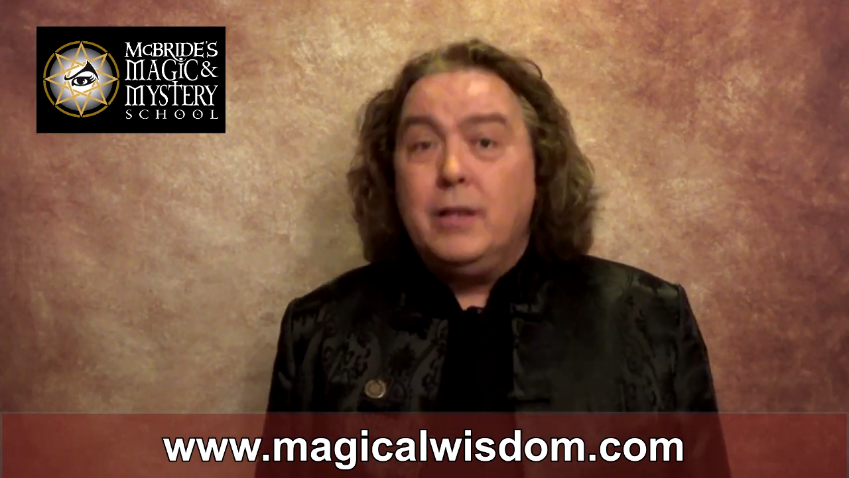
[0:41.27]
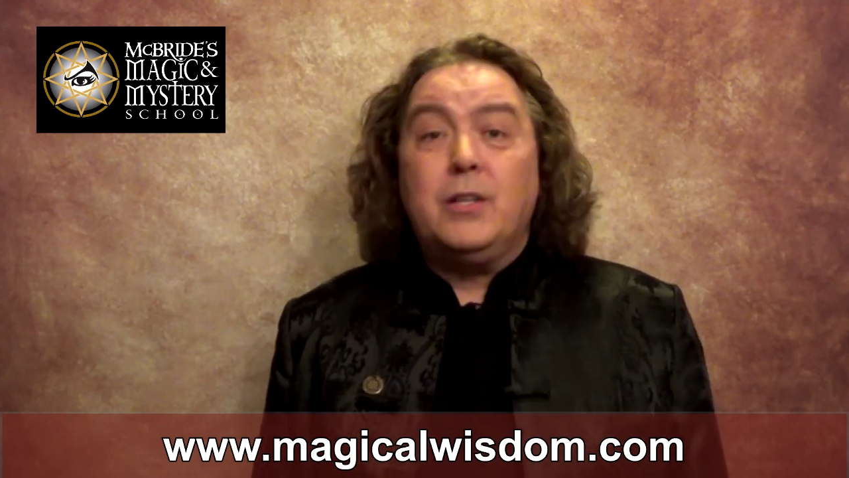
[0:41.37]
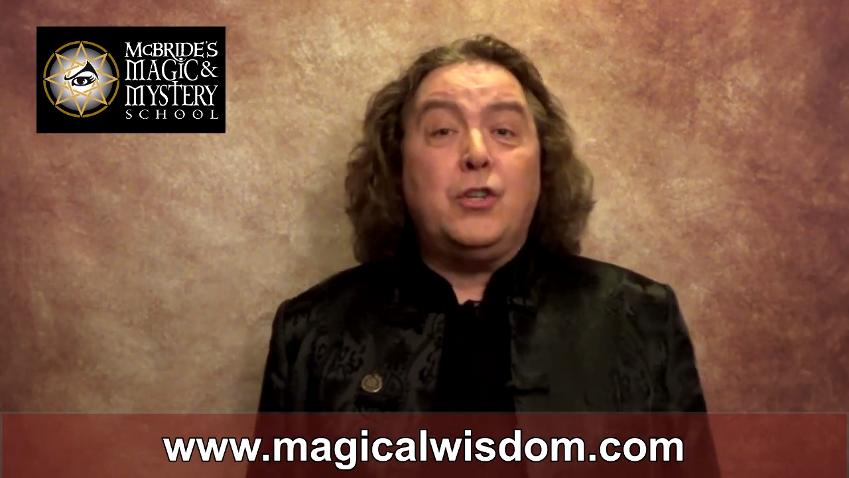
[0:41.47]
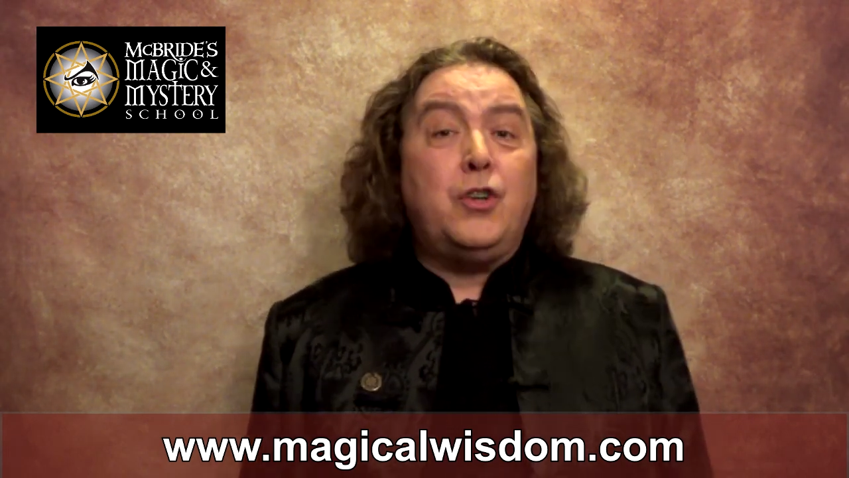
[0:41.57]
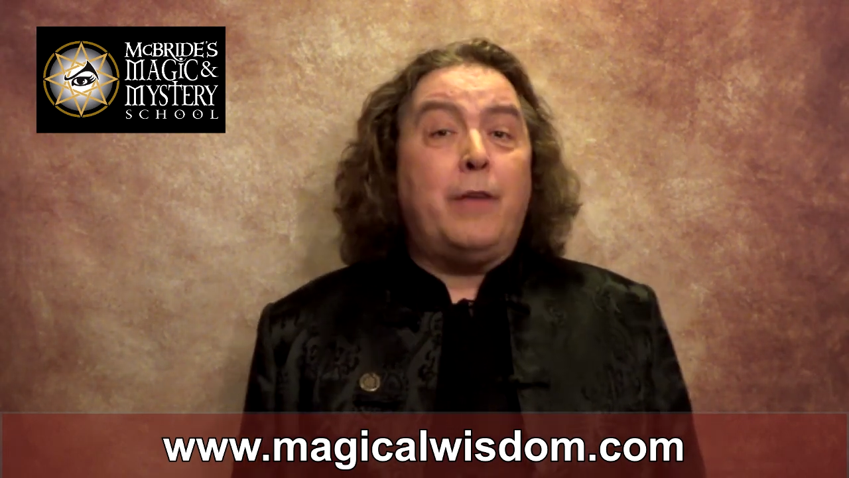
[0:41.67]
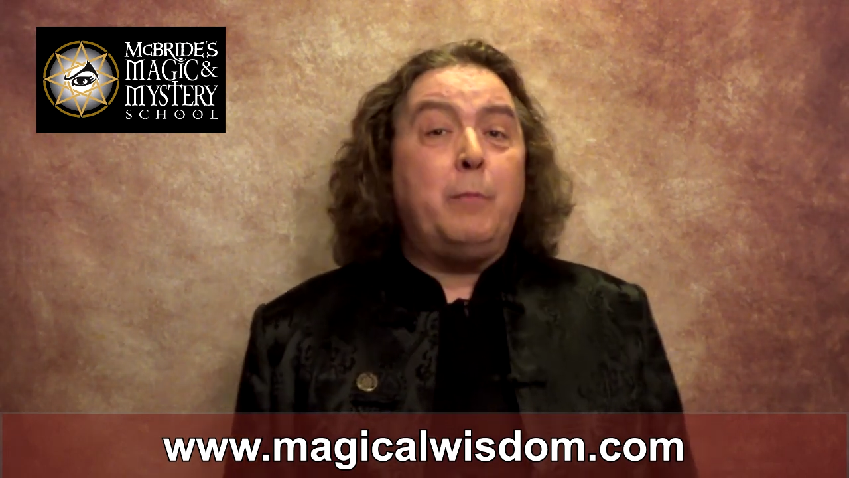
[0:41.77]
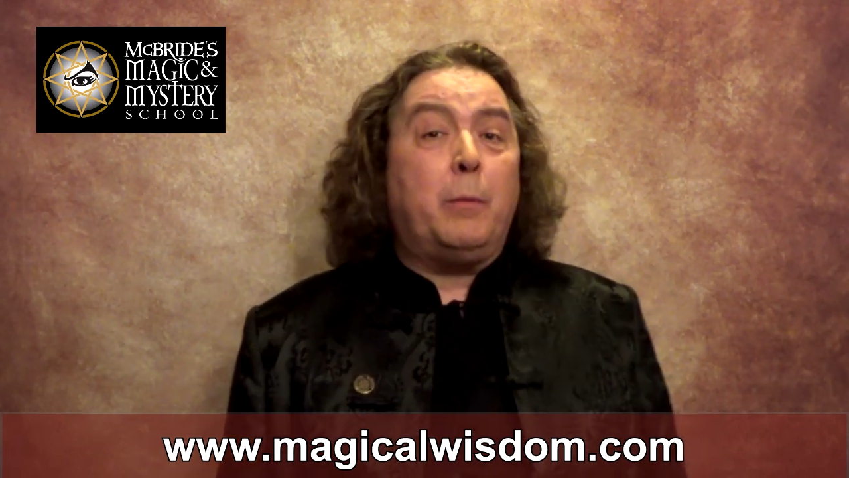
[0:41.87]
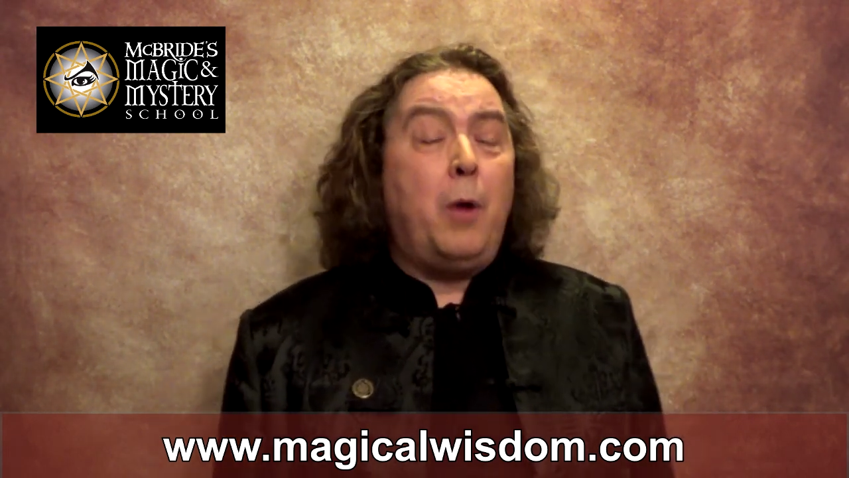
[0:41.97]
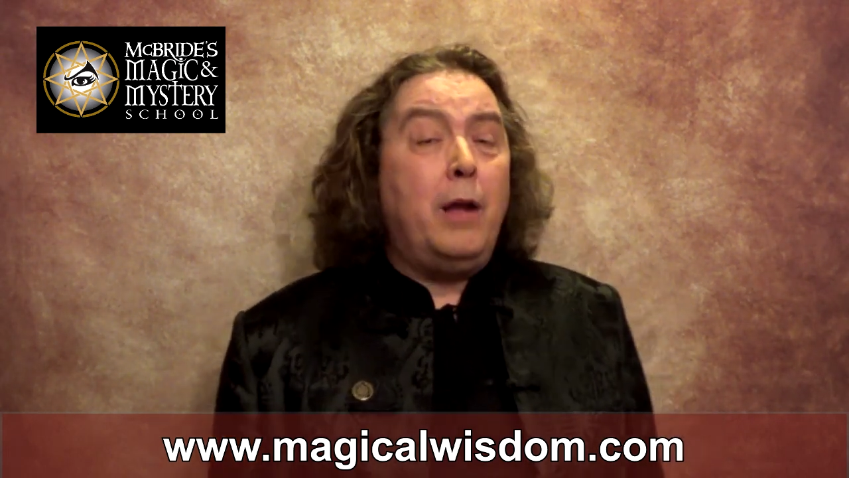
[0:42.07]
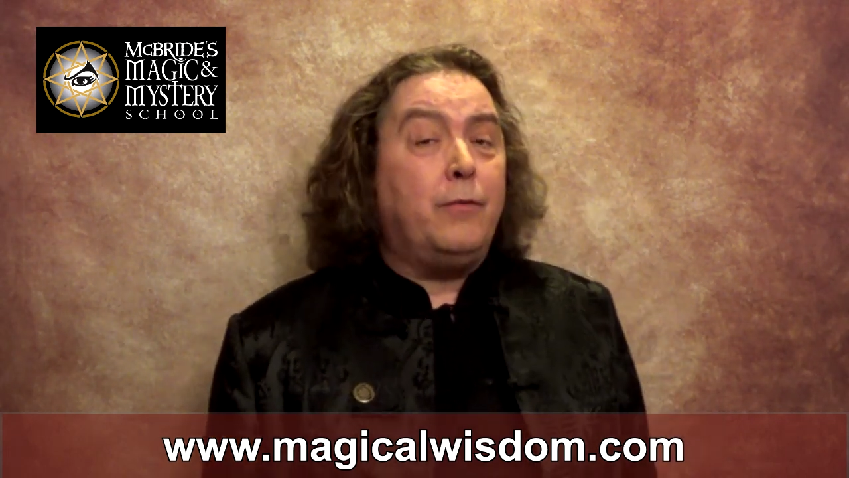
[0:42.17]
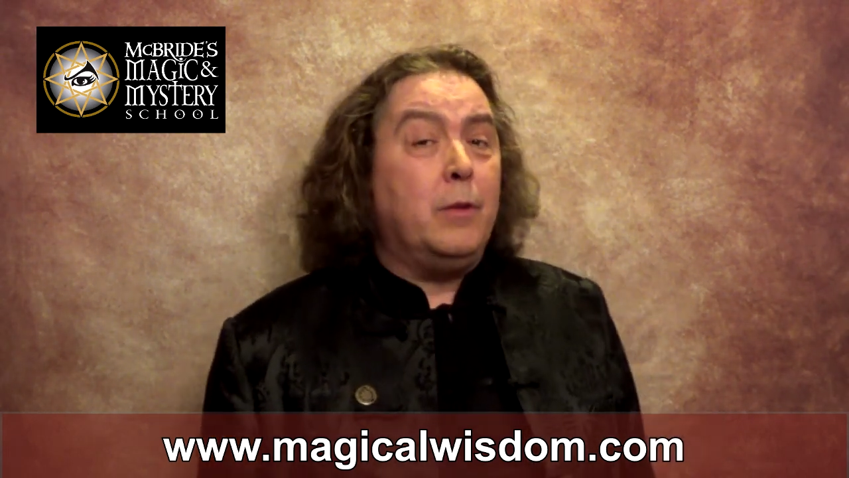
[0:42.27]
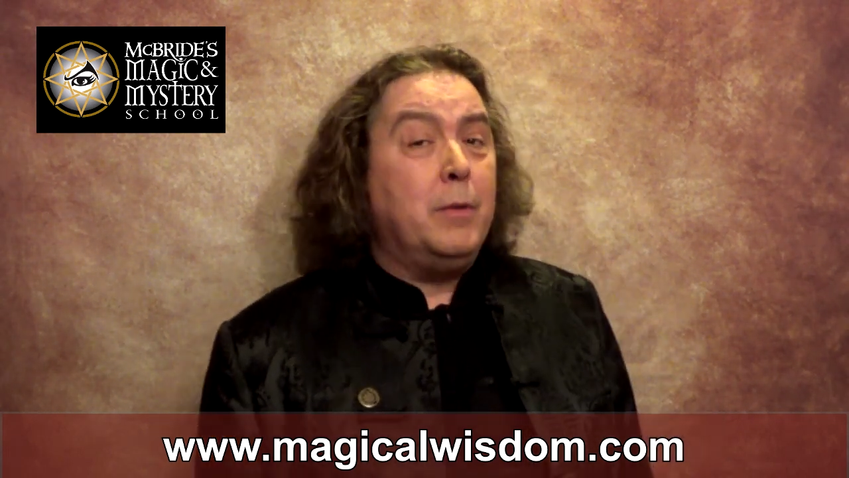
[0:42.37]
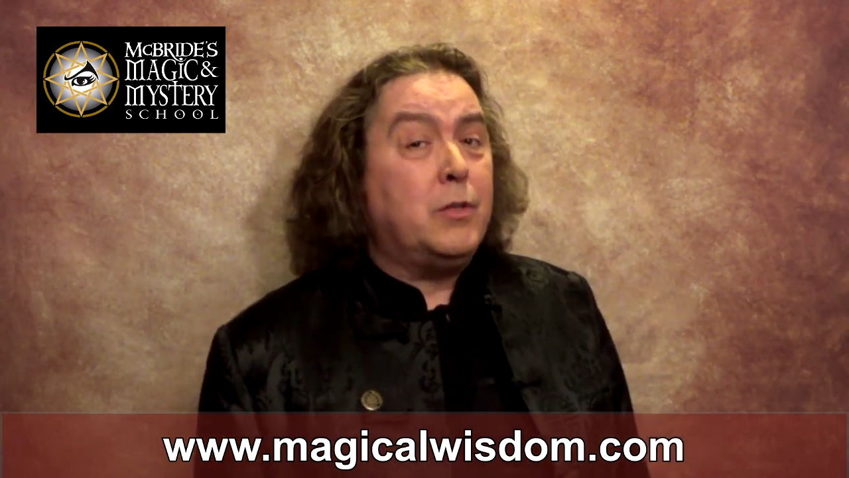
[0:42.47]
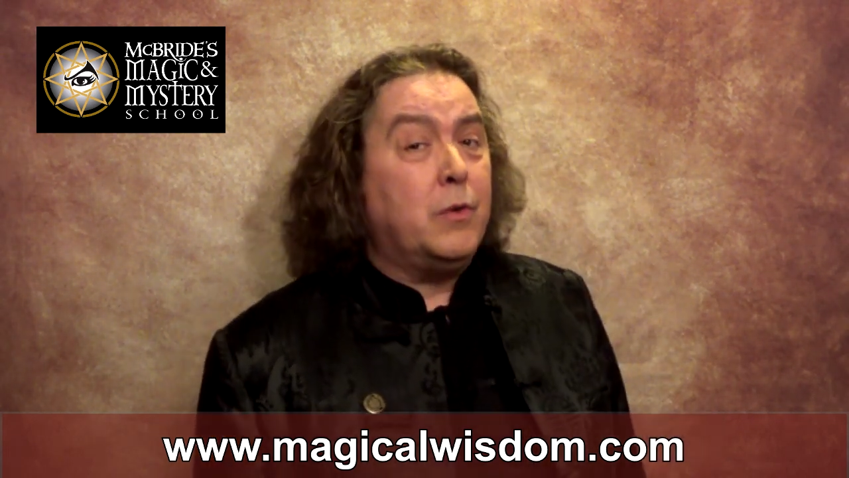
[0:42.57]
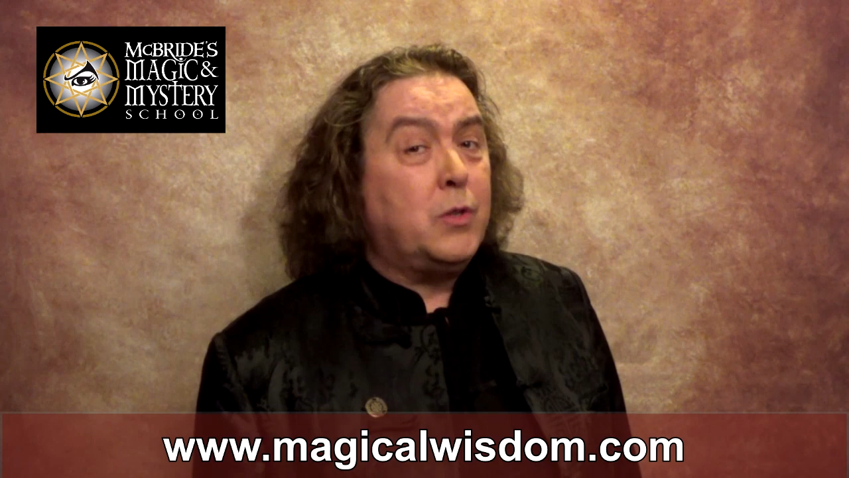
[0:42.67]
This is Jeff McBride for the
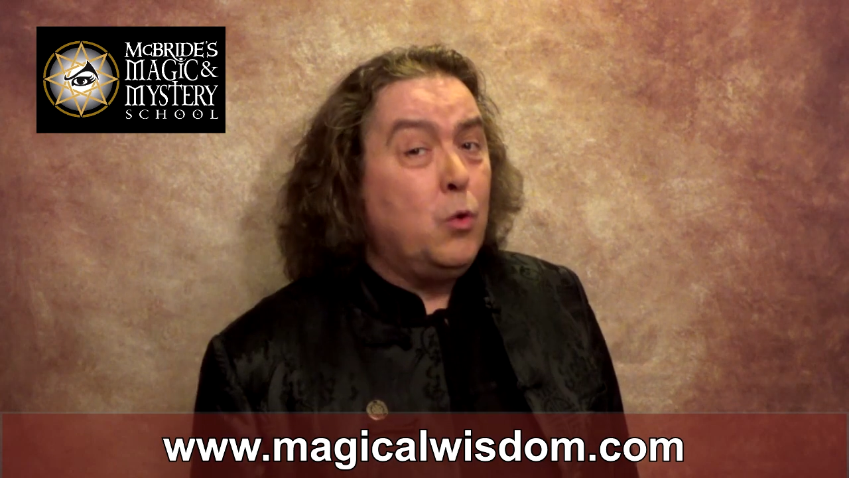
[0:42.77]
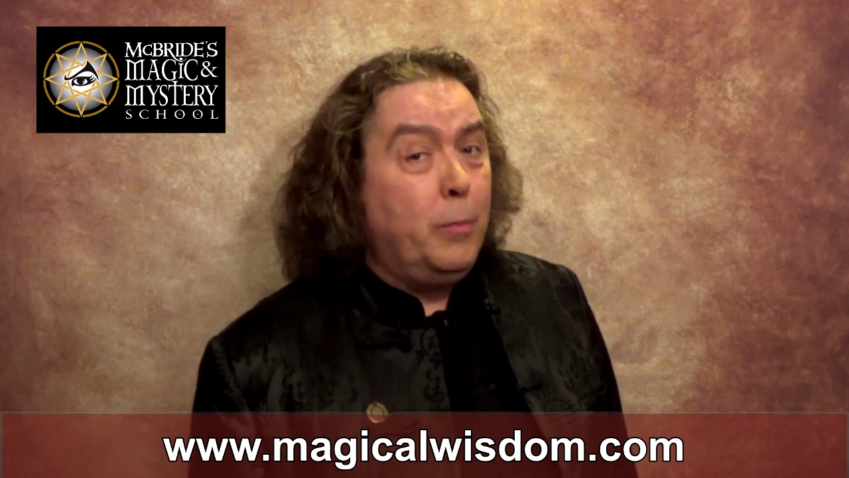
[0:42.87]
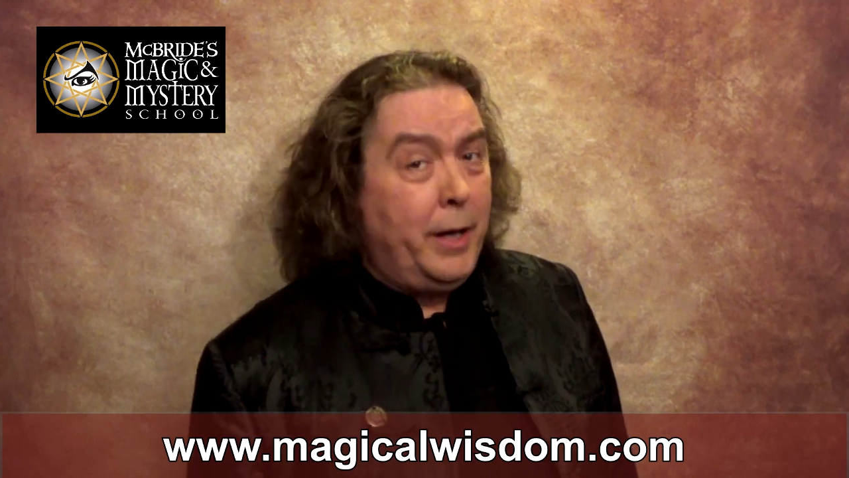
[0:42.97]
Mystery School